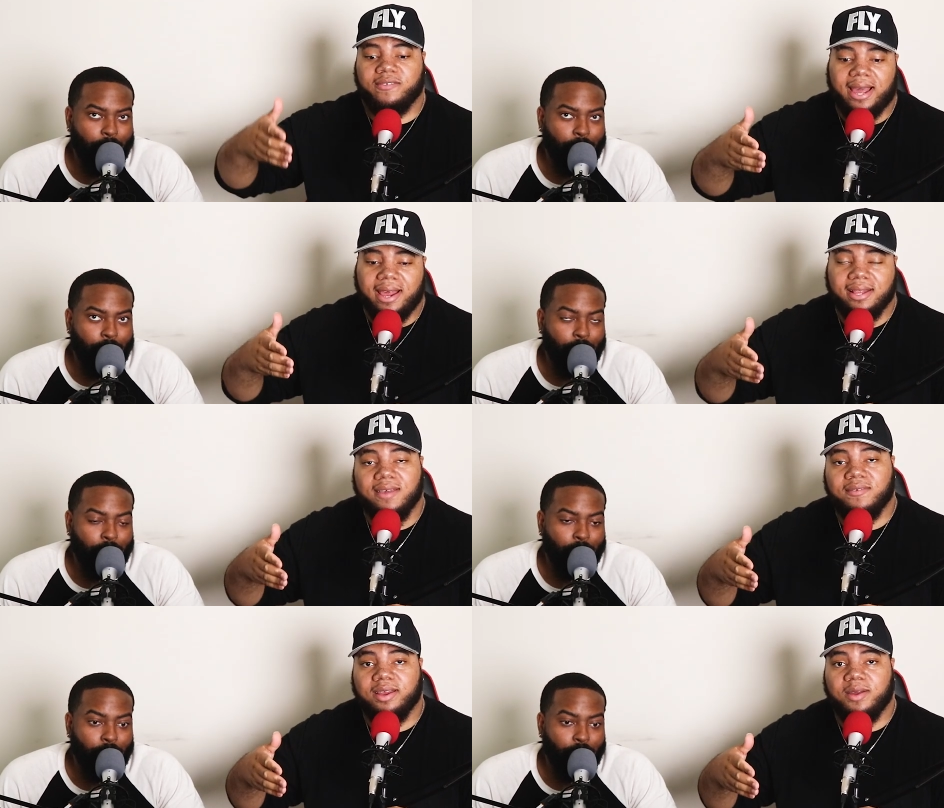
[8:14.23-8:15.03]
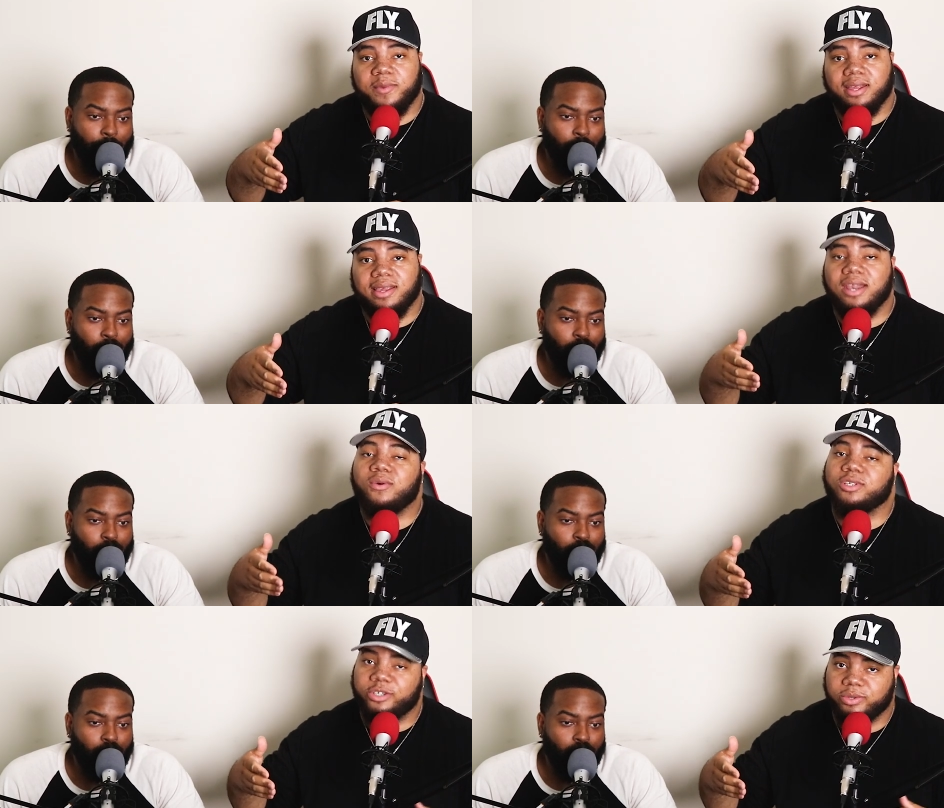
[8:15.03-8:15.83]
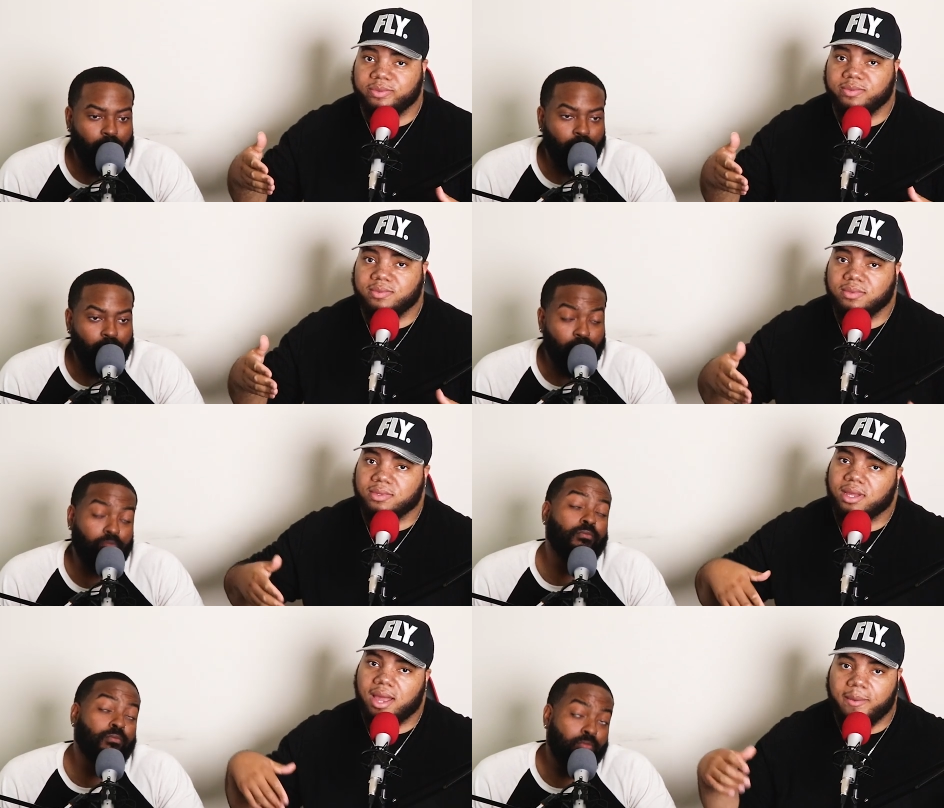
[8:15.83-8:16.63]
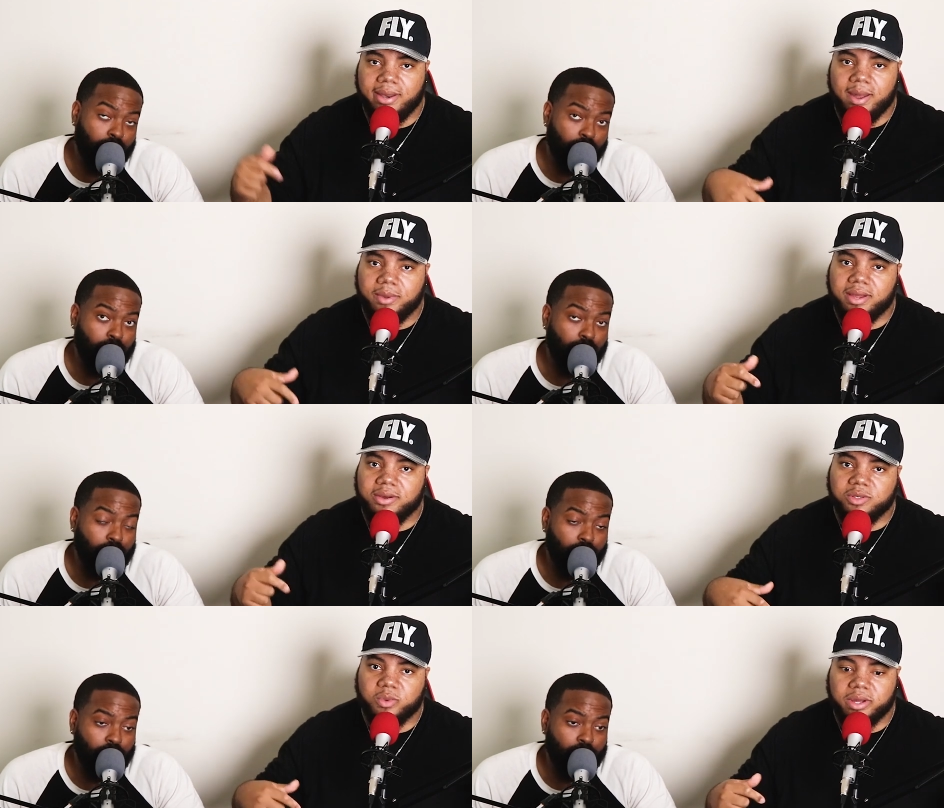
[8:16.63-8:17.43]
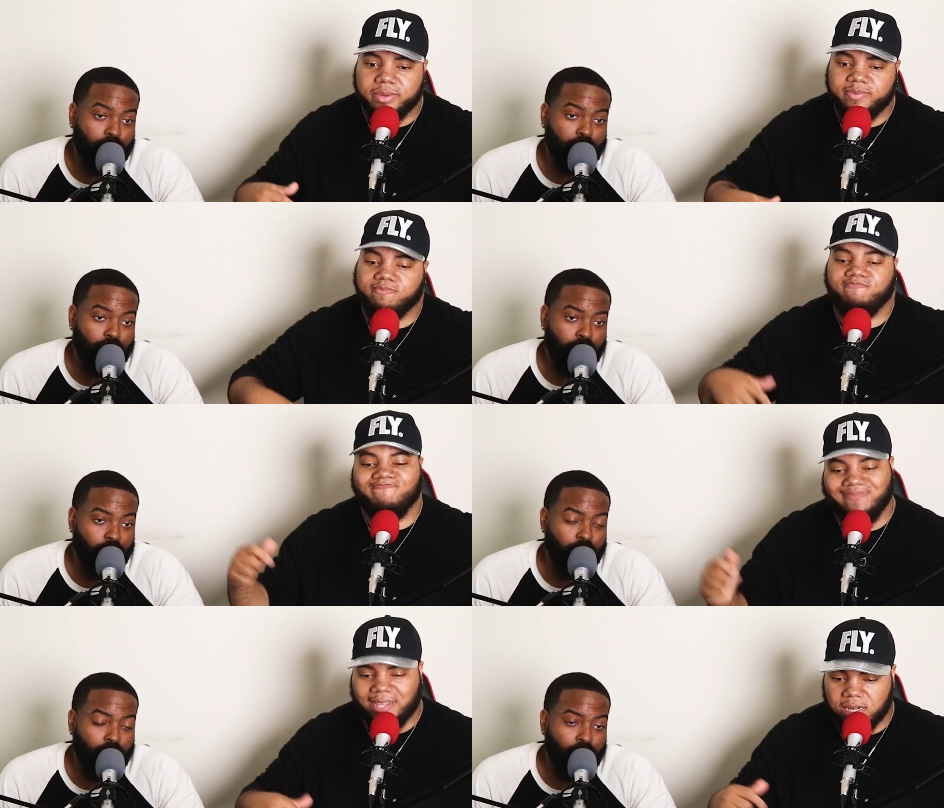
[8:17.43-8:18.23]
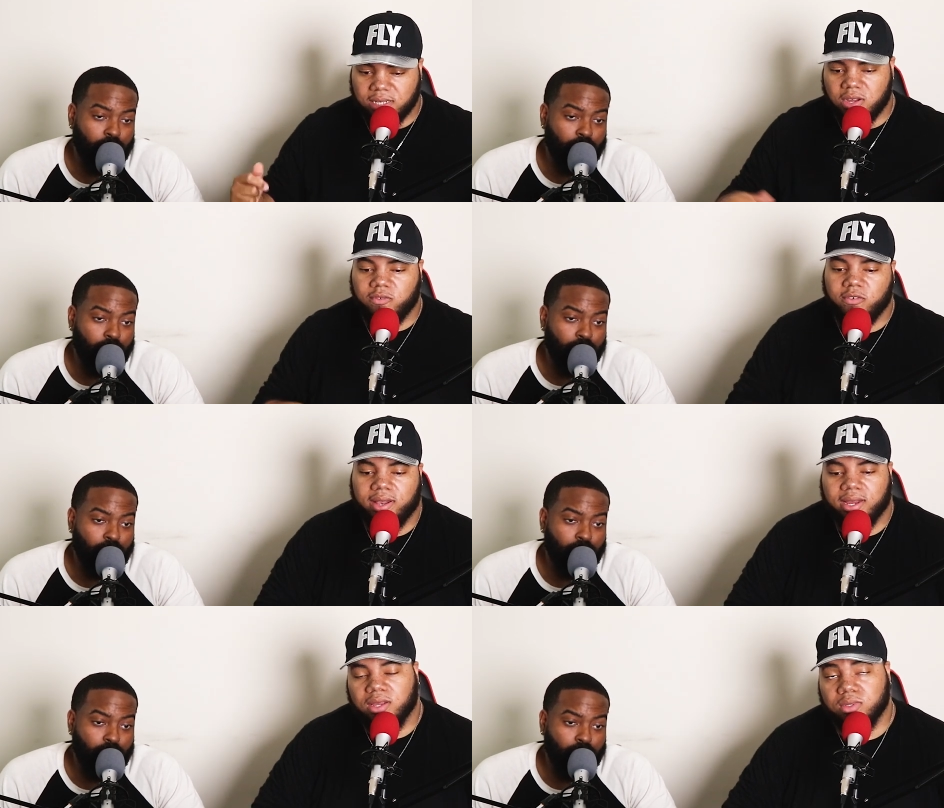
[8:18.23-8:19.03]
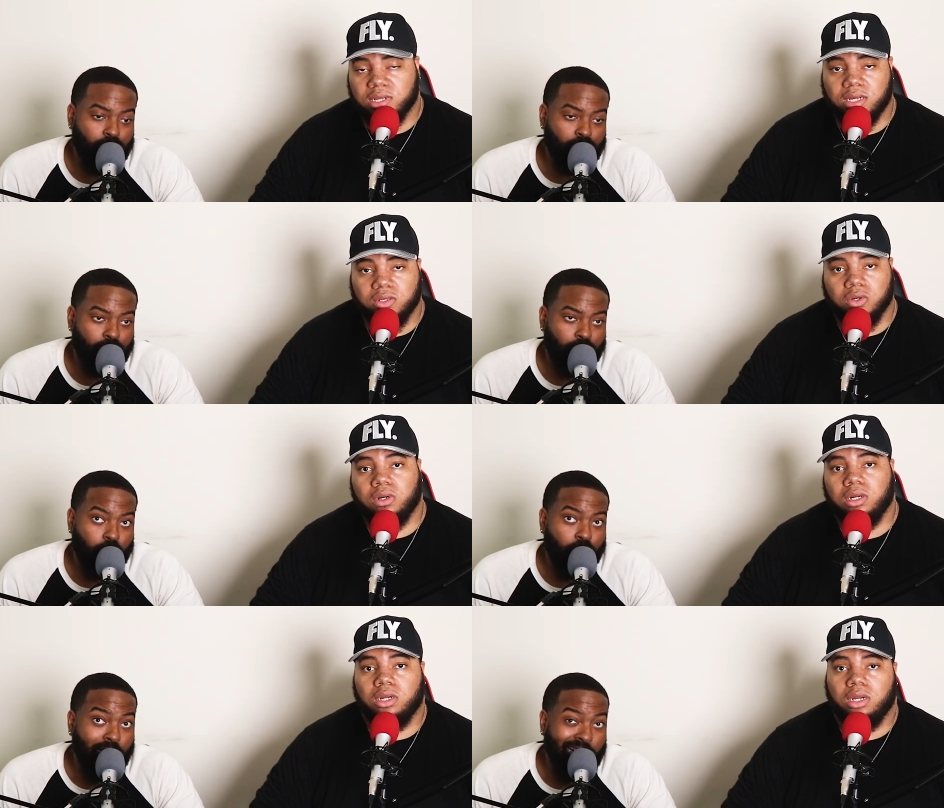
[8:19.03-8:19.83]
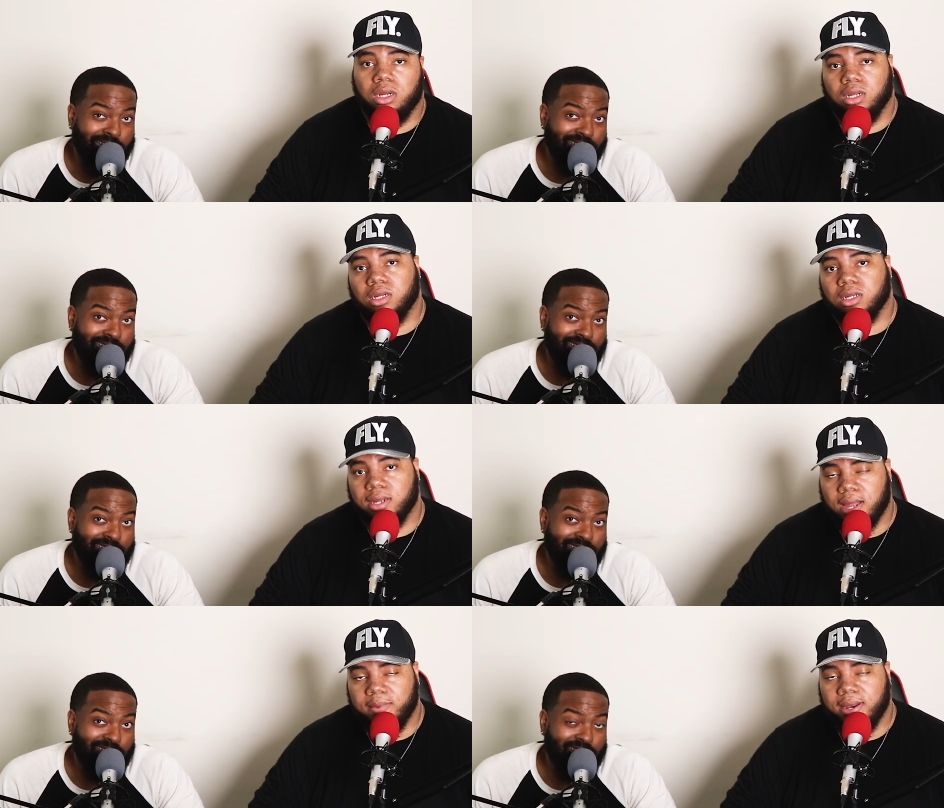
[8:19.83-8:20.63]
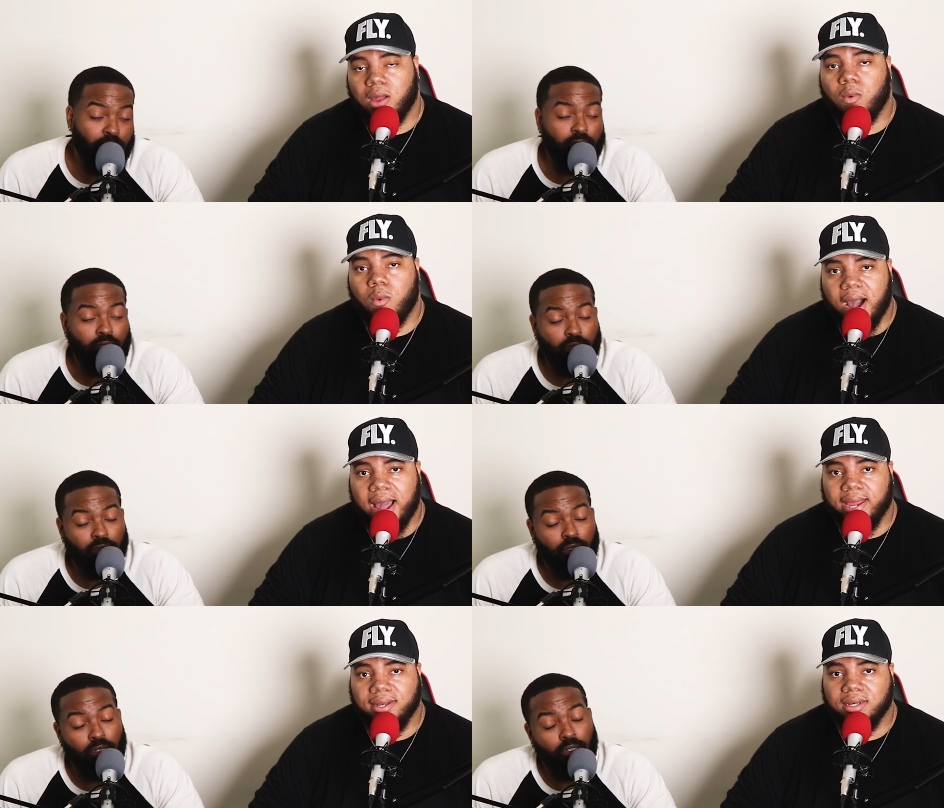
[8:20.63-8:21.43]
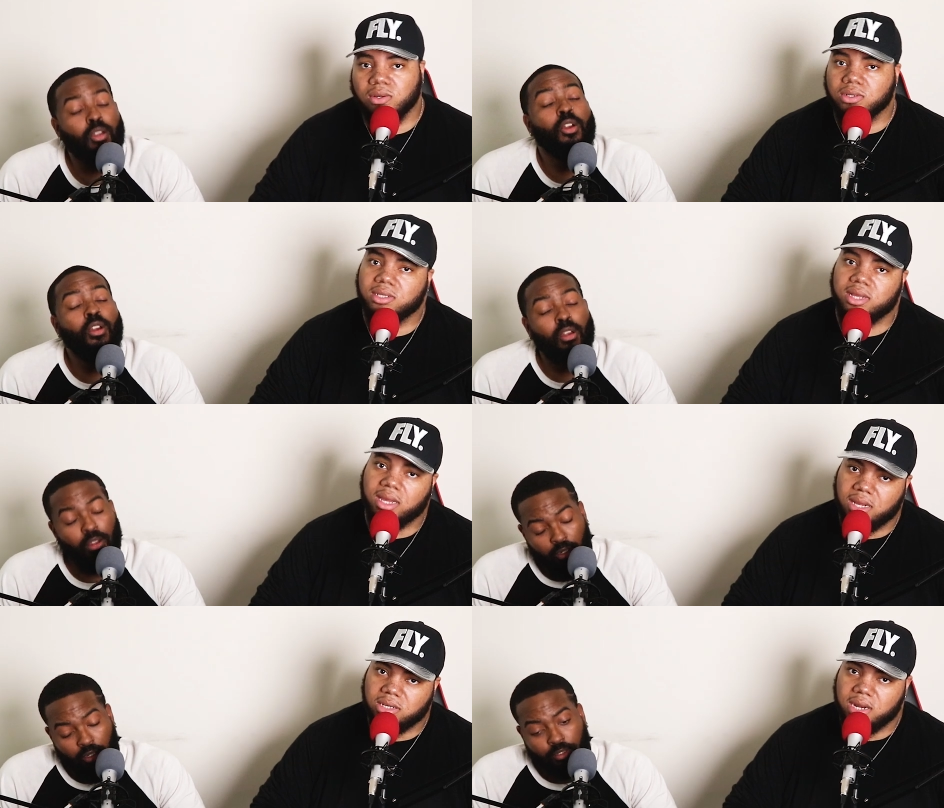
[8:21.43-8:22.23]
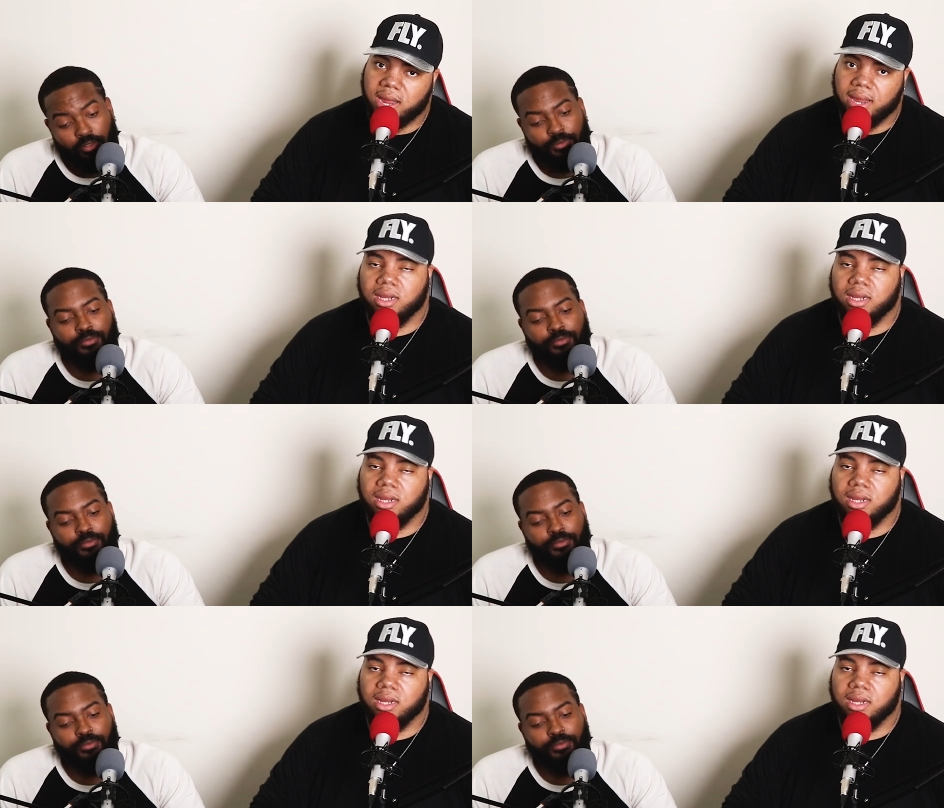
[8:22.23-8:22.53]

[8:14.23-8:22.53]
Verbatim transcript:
Speaker 1: if y'all like that video, man, y'all know what to do. Comment down below as well. Let us know if you felt like it was clutch or not. Comment down why. Don't just say clutch or not.